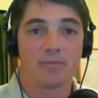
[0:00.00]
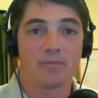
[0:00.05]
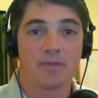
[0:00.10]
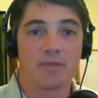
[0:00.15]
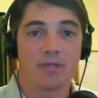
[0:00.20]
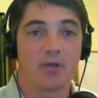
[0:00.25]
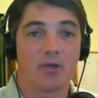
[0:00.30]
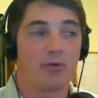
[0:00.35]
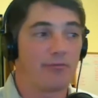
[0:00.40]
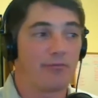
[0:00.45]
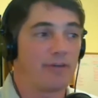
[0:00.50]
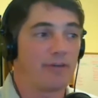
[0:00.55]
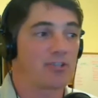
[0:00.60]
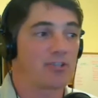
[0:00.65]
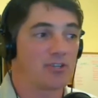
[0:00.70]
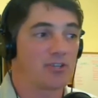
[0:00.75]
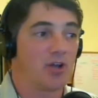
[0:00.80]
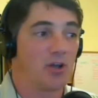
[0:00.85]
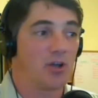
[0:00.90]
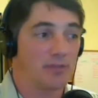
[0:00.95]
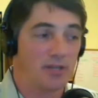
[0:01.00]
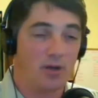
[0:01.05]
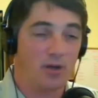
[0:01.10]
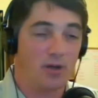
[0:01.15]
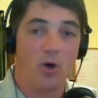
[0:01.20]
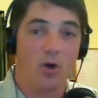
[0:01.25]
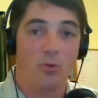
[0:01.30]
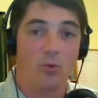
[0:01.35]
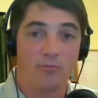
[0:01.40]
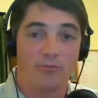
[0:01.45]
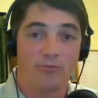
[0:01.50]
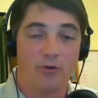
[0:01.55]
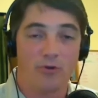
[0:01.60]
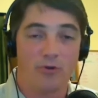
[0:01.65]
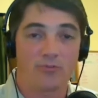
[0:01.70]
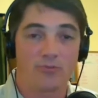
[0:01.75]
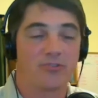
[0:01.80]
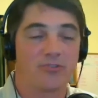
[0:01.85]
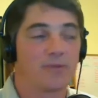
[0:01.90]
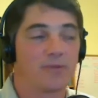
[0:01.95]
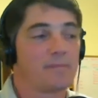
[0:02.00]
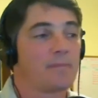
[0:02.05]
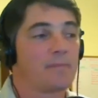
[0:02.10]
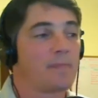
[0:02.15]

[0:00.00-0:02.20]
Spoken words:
the old-fashioned, home phones.